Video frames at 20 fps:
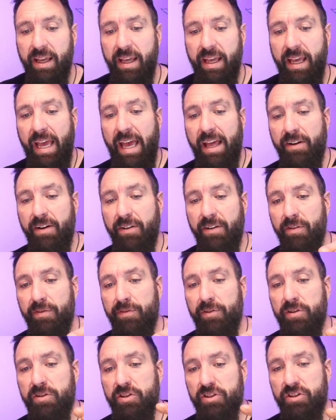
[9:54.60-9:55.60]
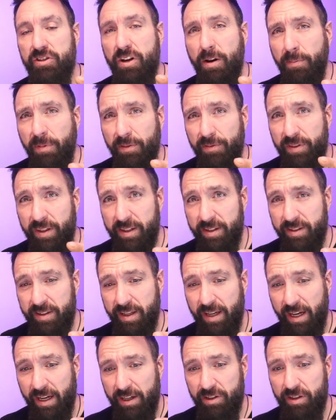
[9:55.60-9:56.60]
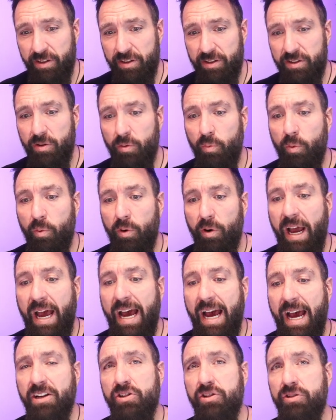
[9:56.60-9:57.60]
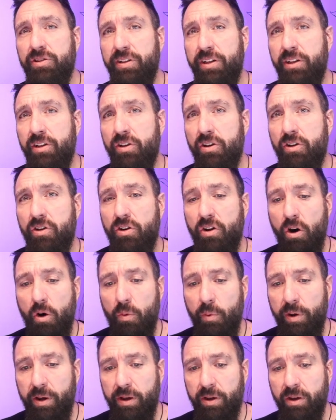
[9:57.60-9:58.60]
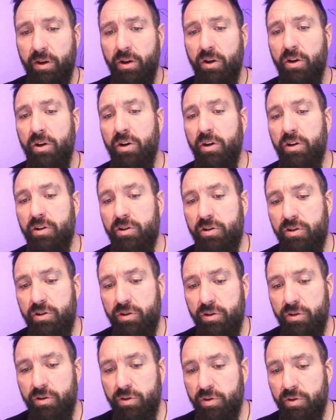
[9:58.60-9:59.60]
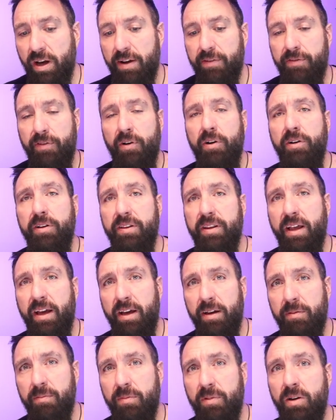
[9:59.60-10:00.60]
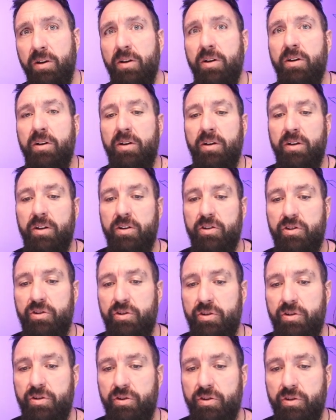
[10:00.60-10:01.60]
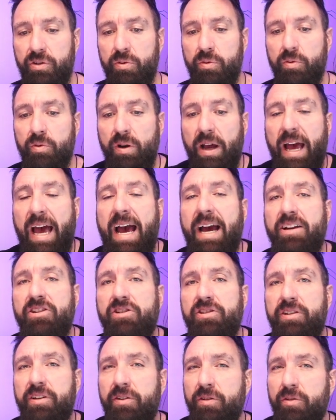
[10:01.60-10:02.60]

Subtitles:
And for some of these sections, we're actually going to divert them to actually